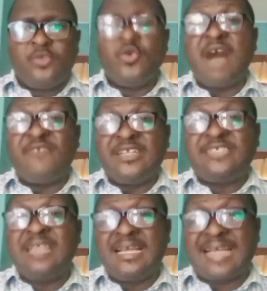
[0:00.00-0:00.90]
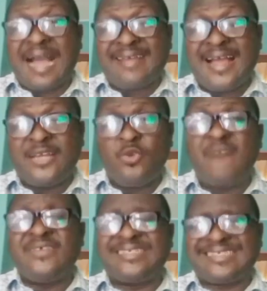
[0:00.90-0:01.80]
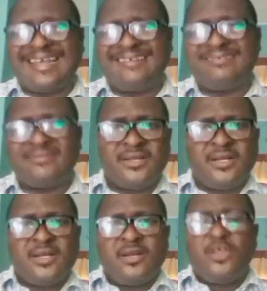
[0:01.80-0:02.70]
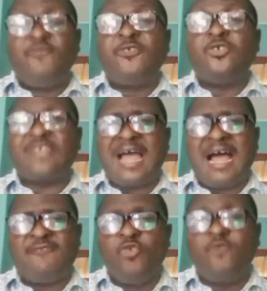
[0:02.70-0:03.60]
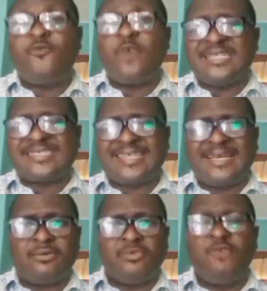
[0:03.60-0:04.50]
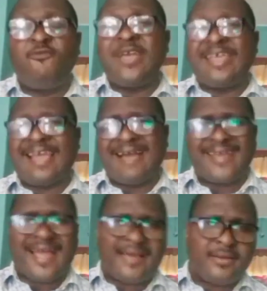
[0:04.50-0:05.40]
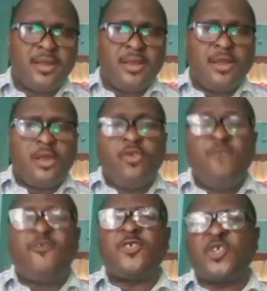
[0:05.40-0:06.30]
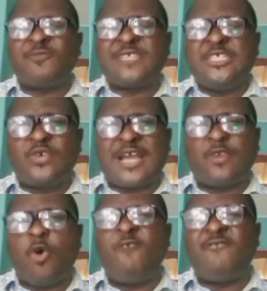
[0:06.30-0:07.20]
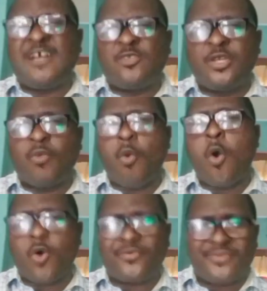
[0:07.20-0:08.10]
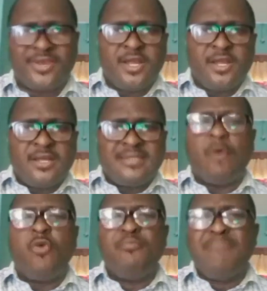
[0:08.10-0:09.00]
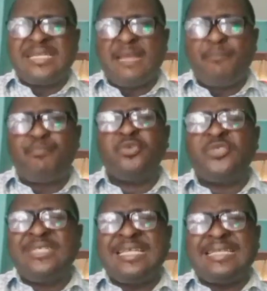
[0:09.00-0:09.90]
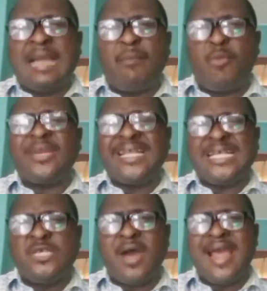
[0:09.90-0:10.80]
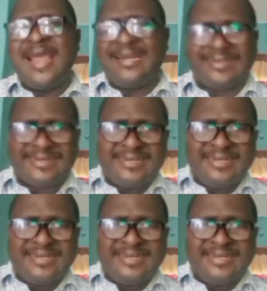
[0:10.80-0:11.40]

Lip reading: You have a career? Do you have a skill? If you don't have, look for a skill, look for a career, look for something you can offer to the world that will make them put their money in your hand.